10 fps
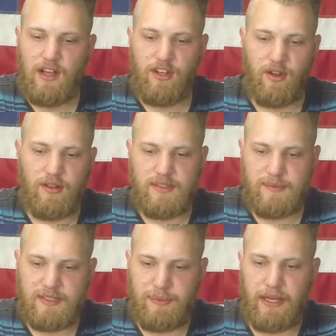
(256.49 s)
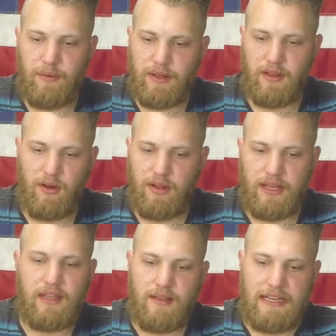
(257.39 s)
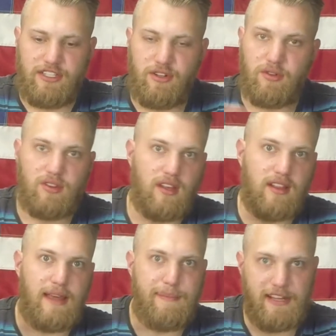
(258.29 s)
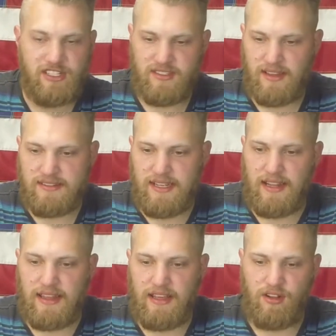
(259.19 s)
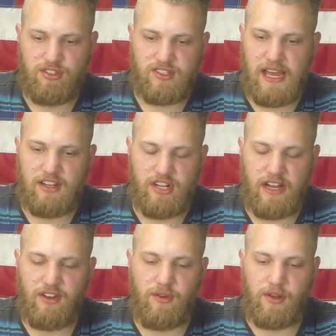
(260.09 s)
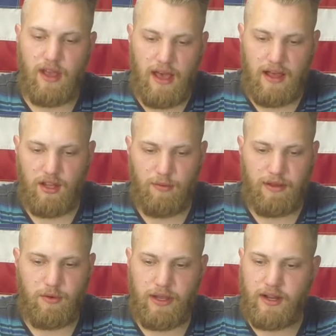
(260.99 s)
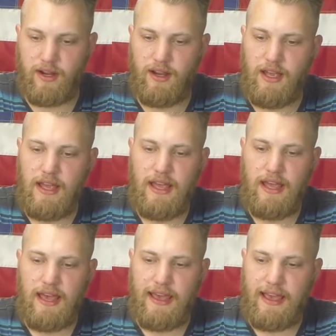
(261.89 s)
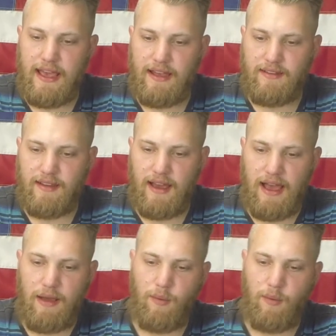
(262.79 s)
doing some speed reloading, like shooting the clay pigeons on the side of the hill and just kind of trying to do it a little bit quicker. And I